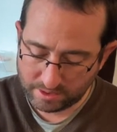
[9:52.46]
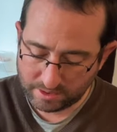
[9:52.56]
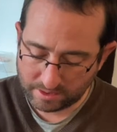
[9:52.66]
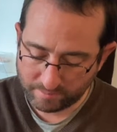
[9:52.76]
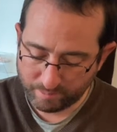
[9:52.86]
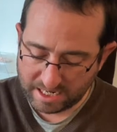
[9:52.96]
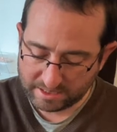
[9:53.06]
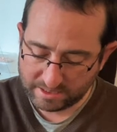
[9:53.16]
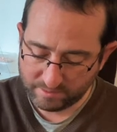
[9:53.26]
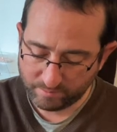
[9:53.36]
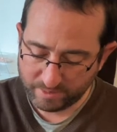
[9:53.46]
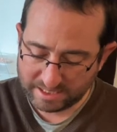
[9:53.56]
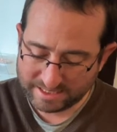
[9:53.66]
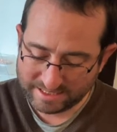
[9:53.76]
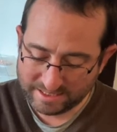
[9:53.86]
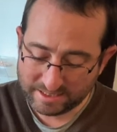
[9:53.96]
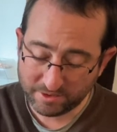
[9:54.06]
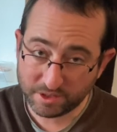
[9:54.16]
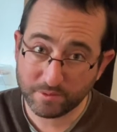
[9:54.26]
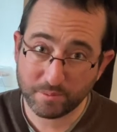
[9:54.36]
compacting makes it easier
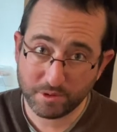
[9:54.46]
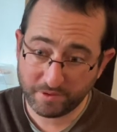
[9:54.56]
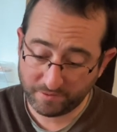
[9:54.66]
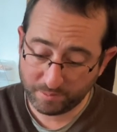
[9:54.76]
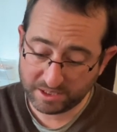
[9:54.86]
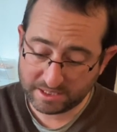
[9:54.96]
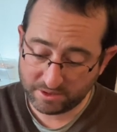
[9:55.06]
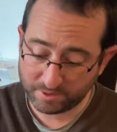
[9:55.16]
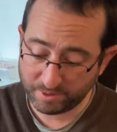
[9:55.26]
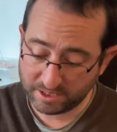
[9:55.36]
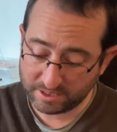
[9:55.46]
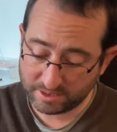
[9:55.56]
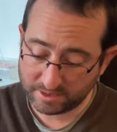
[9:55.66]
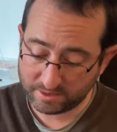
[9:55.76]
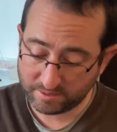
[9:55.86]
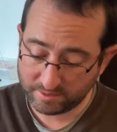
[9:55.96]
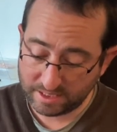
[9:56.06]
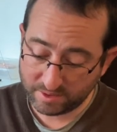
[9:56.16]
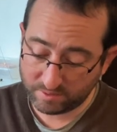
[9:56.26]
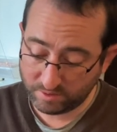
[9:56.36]
to remove it from the cells, because
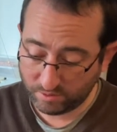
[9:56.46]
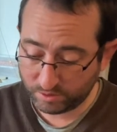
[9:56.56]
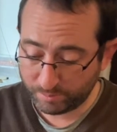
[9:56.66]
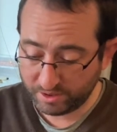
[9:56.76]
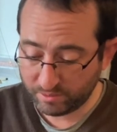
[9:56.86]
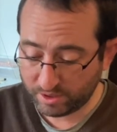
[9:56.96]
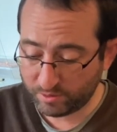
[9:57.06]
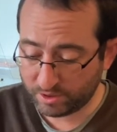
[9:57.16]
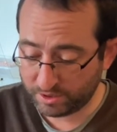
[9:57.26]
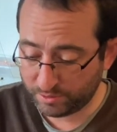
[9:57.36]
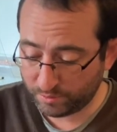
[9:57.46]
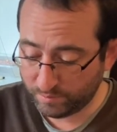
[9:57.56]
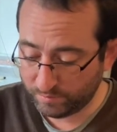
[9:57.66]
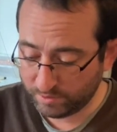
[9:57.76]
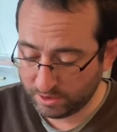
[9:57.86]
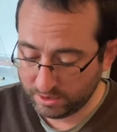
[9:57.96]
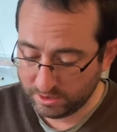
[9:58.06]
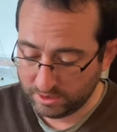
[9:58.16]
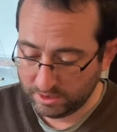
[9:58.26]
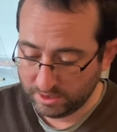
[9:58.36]
that's ultimately what you want to do.
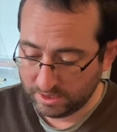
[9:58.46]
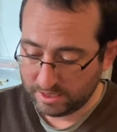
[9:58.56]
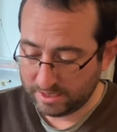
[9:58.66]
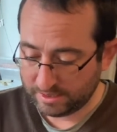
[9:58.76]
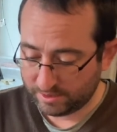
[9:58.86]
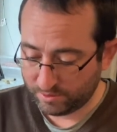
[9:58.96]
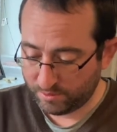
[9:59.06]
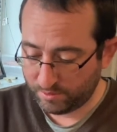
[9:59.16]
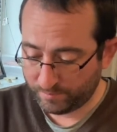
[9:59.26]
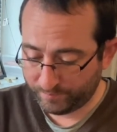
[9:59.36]
And so